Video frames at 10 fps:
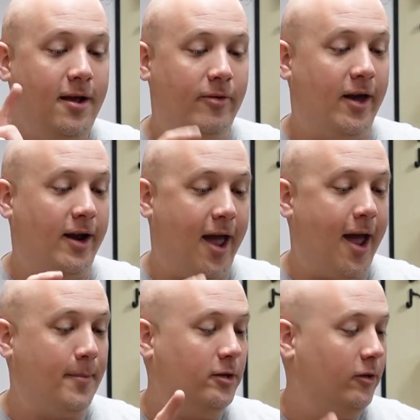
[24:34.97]
that I
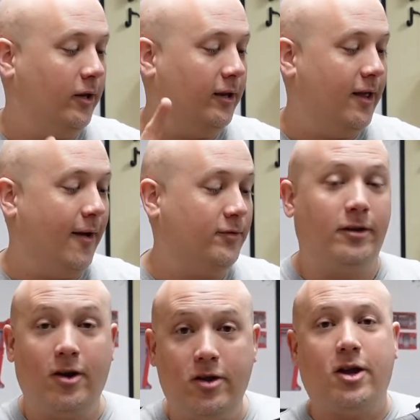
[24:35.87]
absolutely love. So
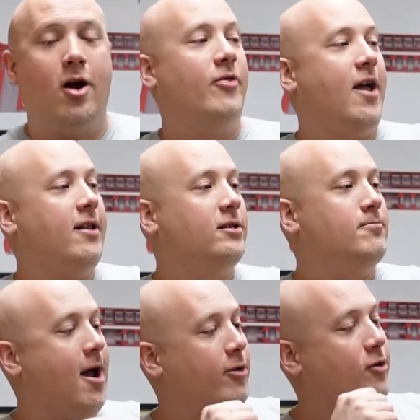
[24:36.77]
there you go. That is
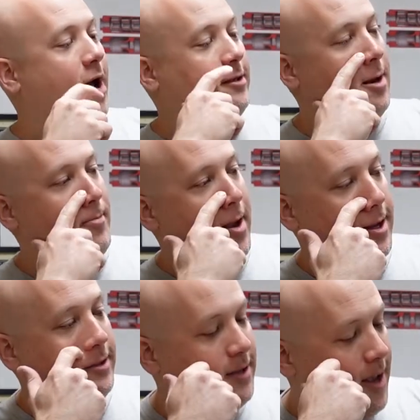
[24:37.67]
my thoughts and
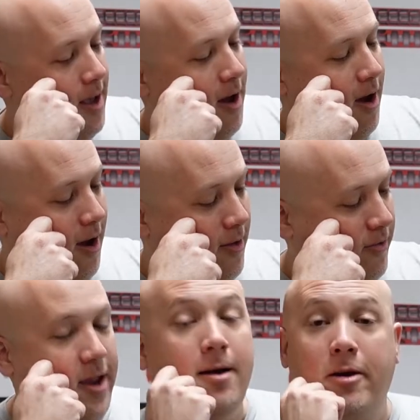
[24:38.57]
opinions on
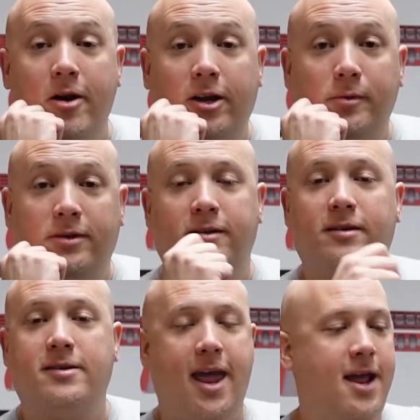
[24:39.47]
the American
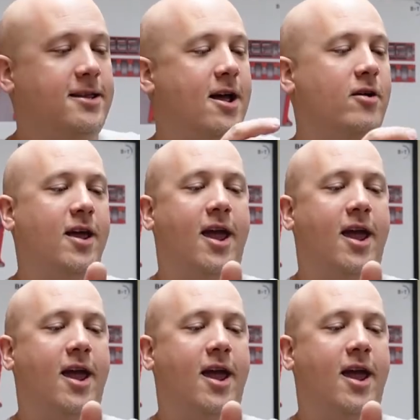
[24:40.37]
Resistance Takedown